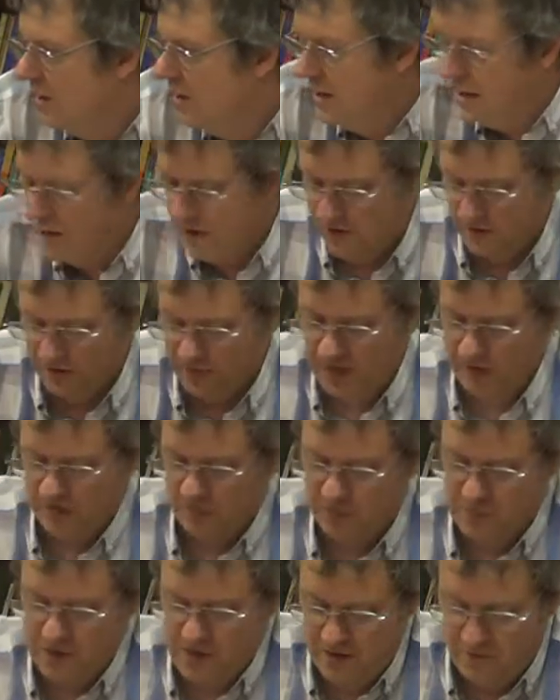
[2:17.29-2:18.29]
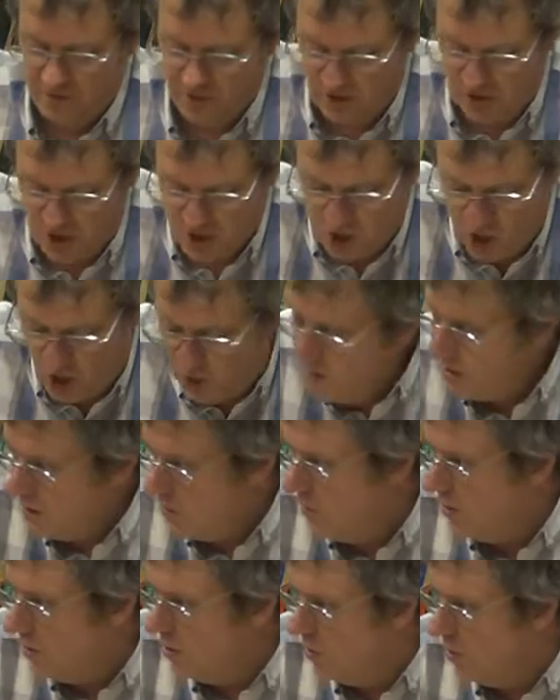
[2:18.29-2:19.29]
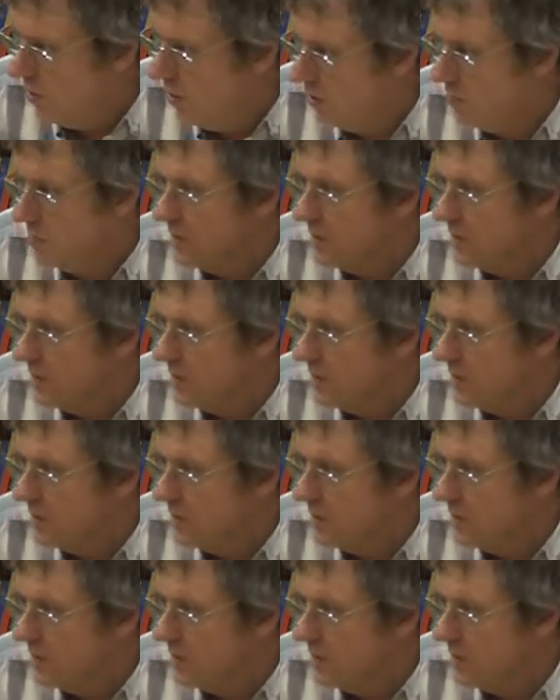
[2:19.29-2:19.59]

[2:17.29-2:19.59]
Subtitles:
Now that's being very showy with your wealth,